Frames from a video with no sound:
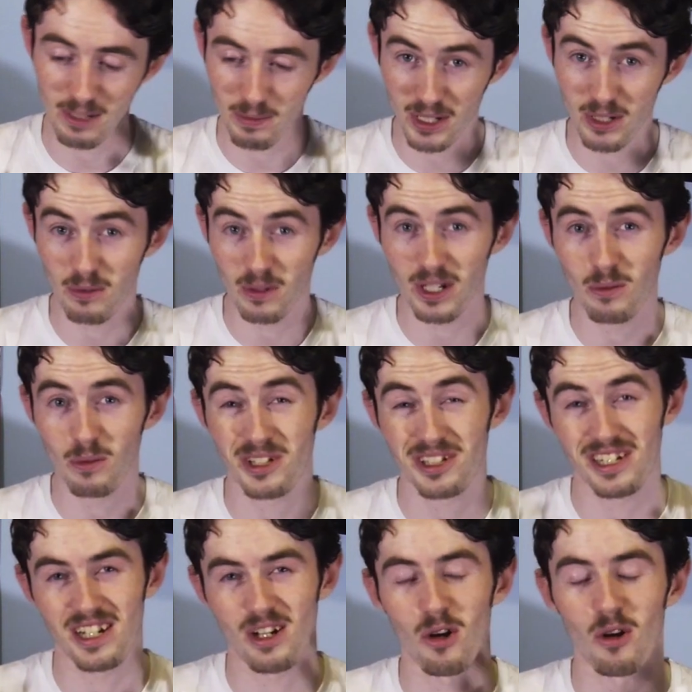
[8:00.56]
big one, which,
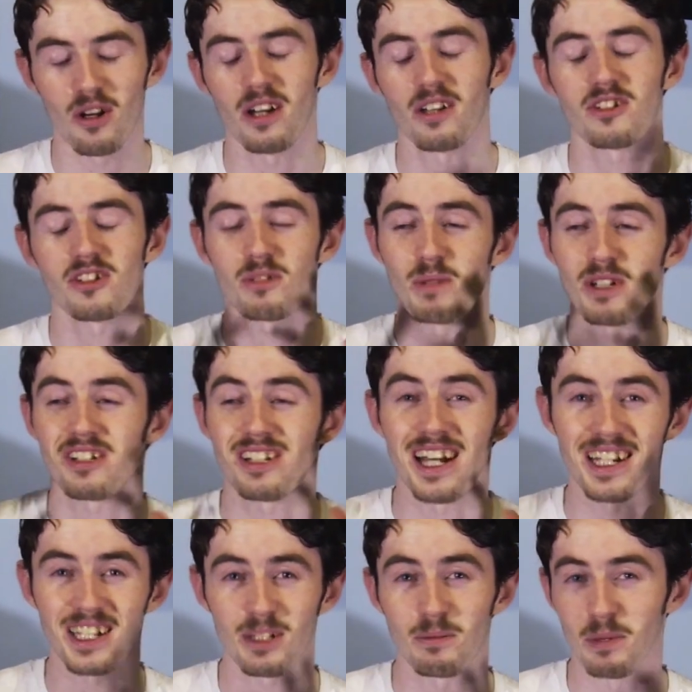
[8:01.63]
I should mention, I
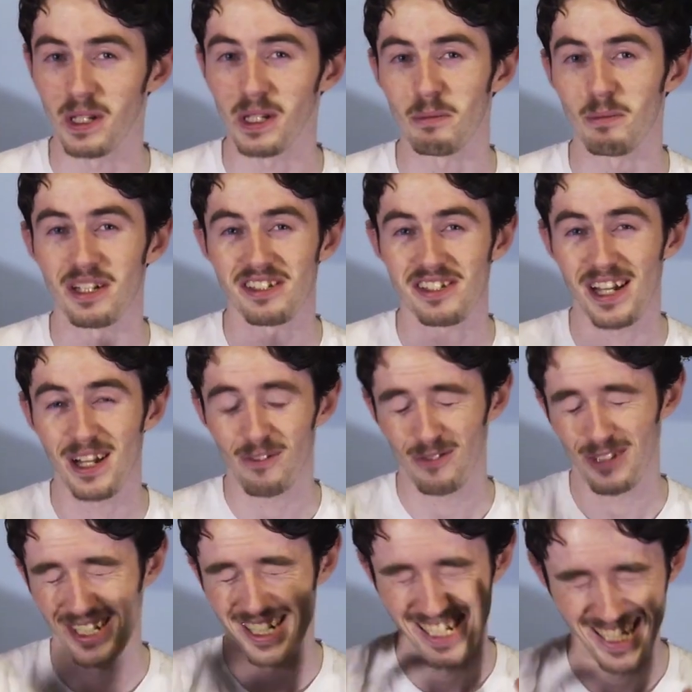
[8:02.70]
get to build it myself,
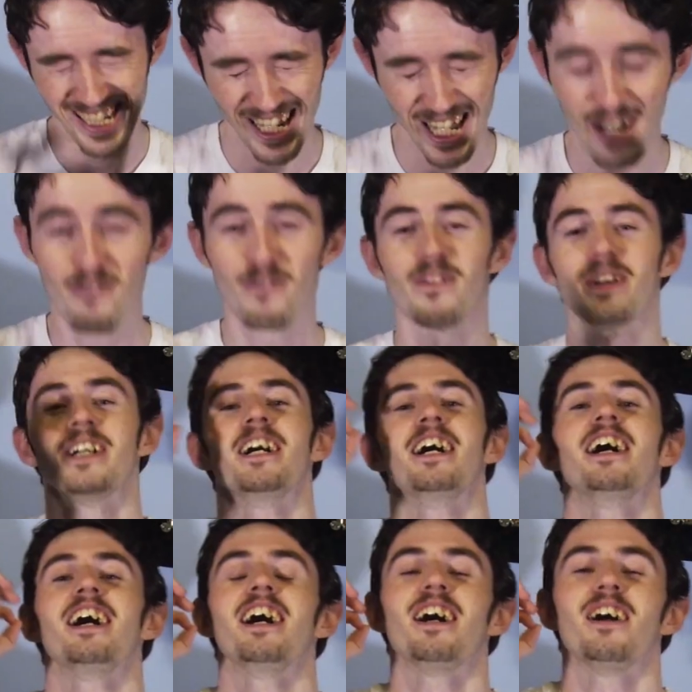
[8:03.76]
which I love.
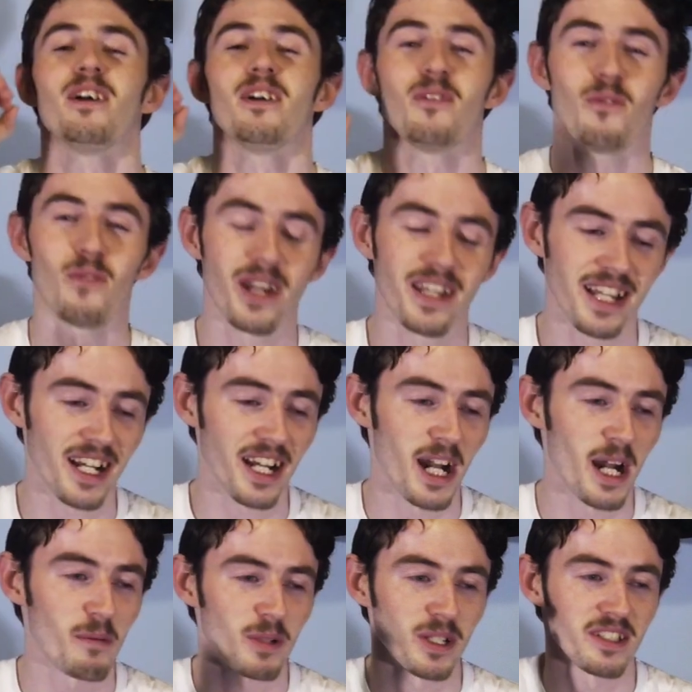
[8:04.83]
When that
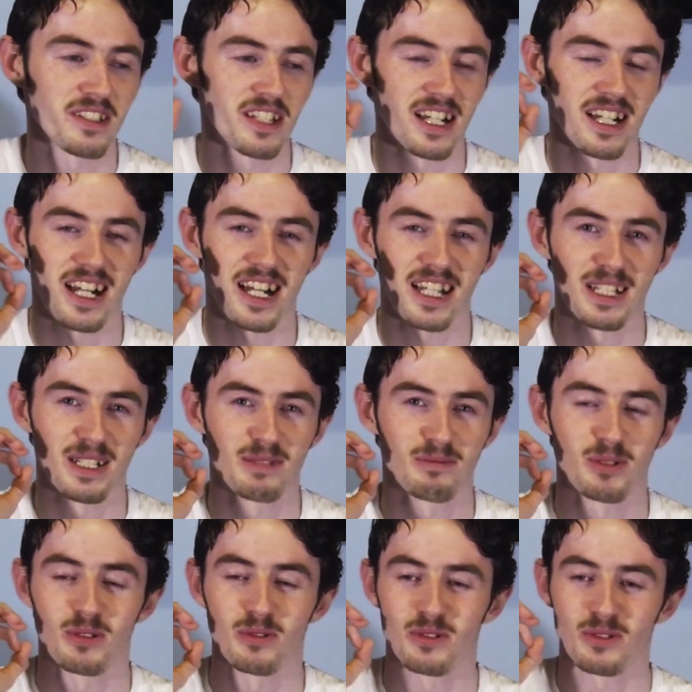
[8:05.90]
happens, I am
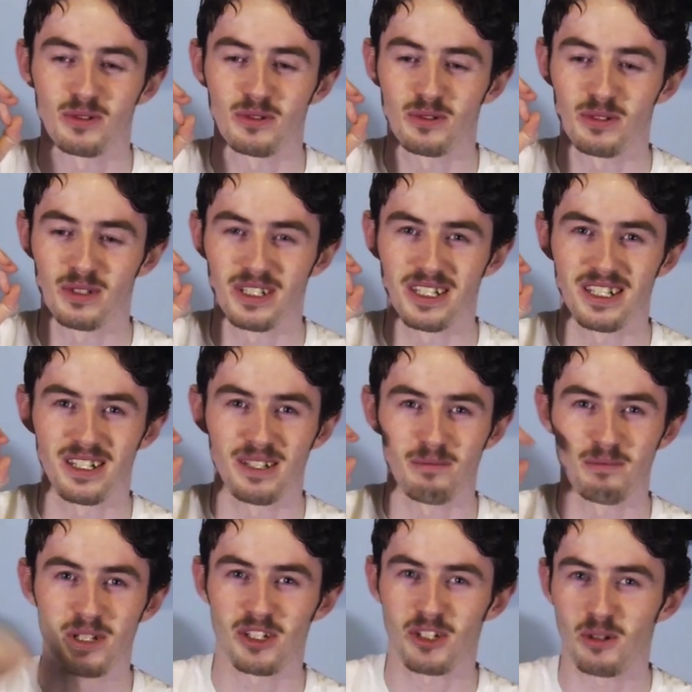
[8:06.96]
going to
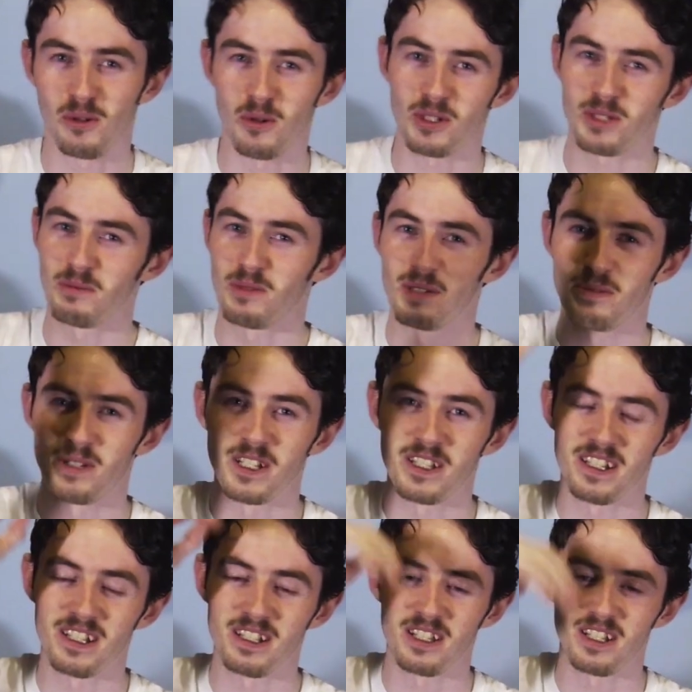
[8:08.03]
be so awesome with
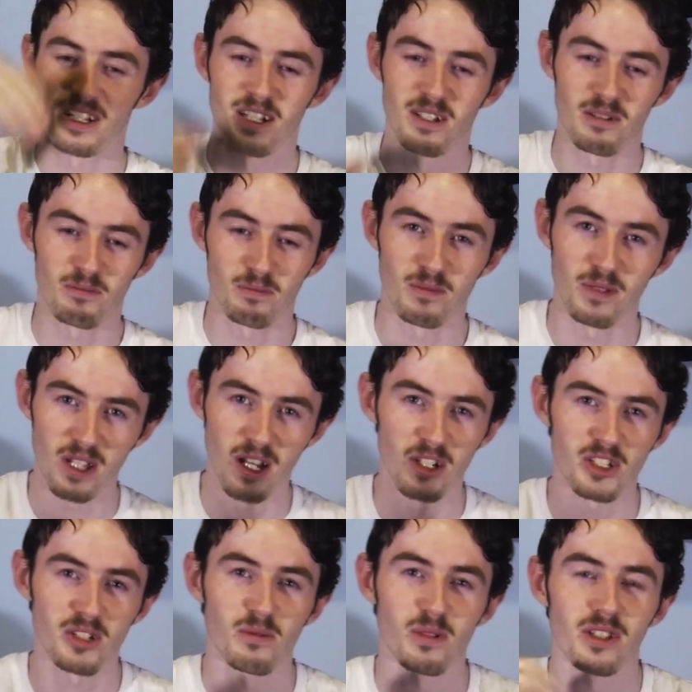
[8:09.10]
the
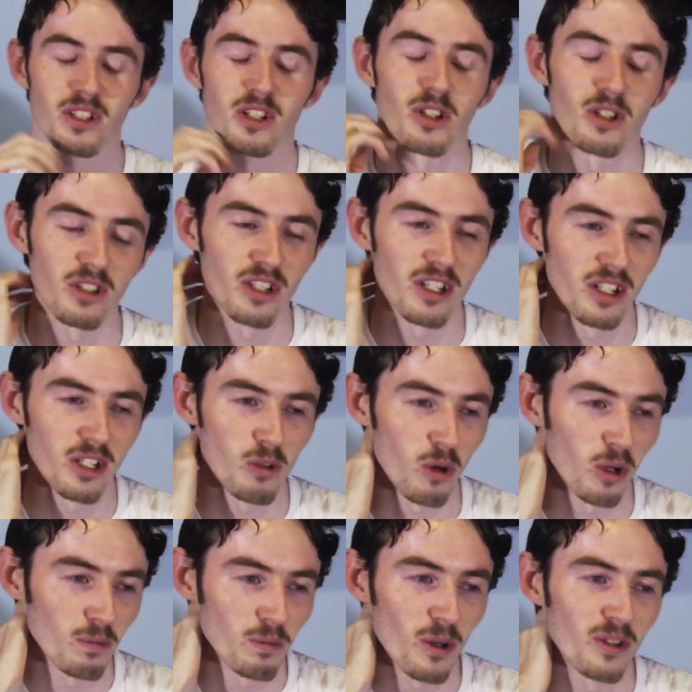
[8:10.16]
larger one, the
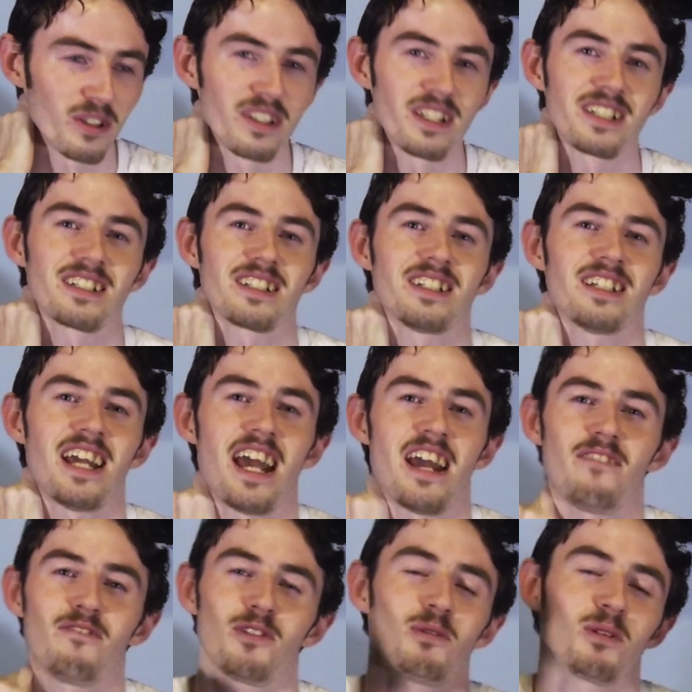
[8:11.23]
quad pod, that
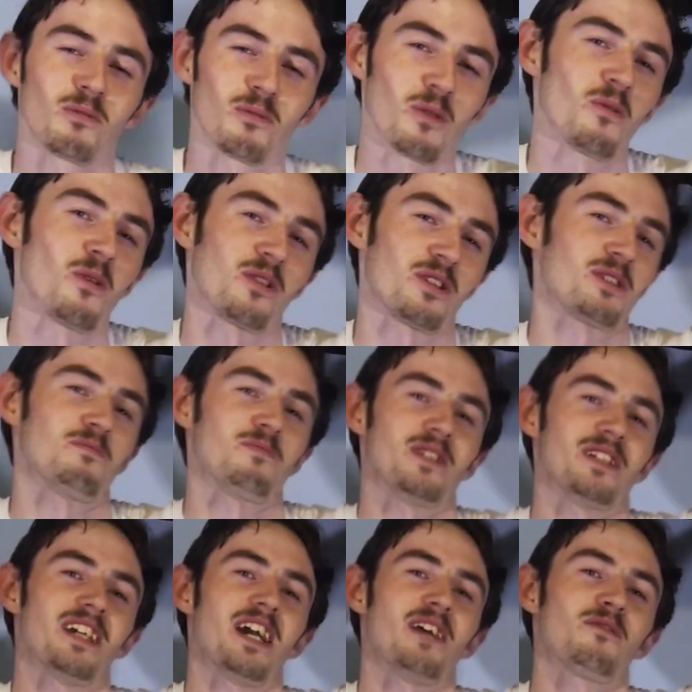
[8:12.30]
everyone will want
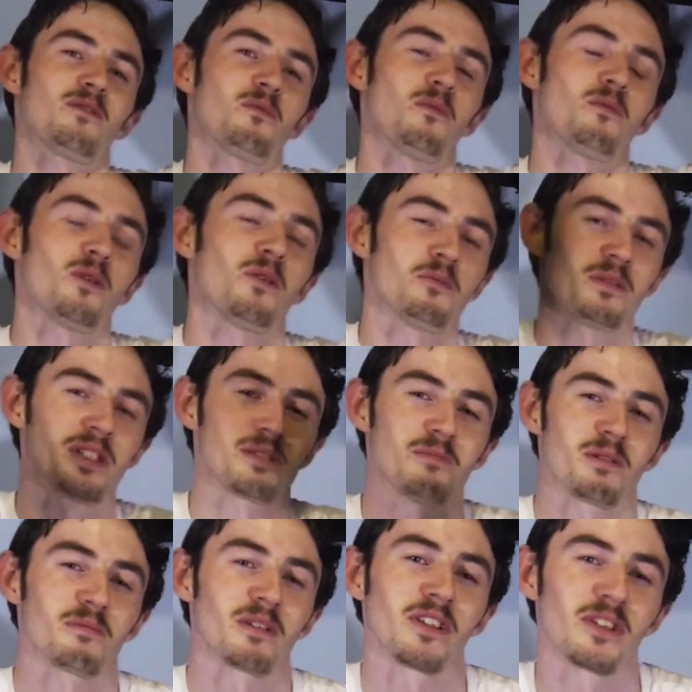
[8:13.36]
me to
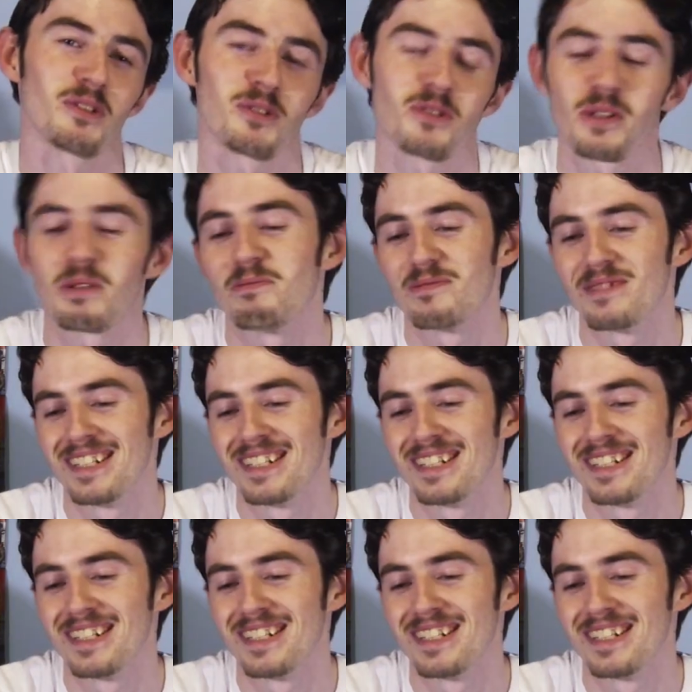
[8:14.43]
make videos for them.